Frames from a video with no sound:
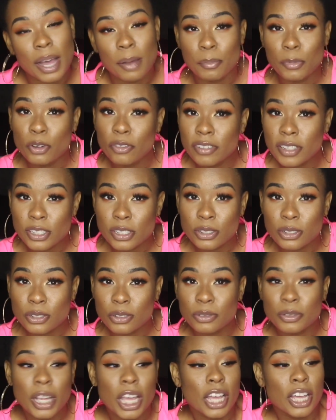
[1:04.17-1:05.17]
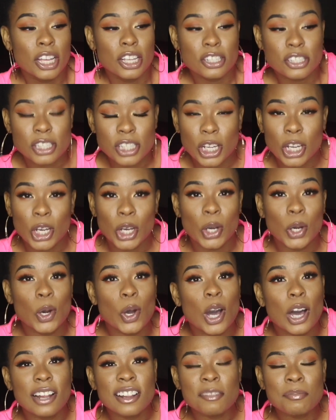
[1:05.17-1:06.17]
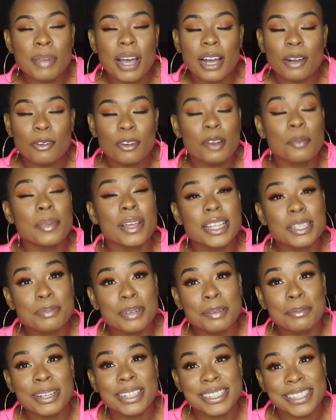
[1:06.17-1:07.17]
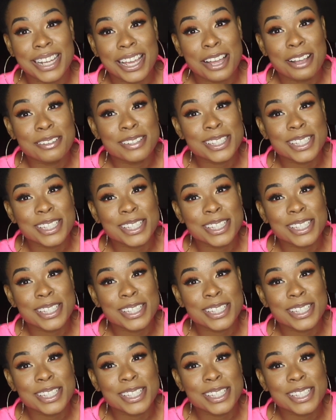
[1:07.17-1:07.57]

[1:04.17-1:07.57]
I'm moving soon, so all of my equipment is pretty much down.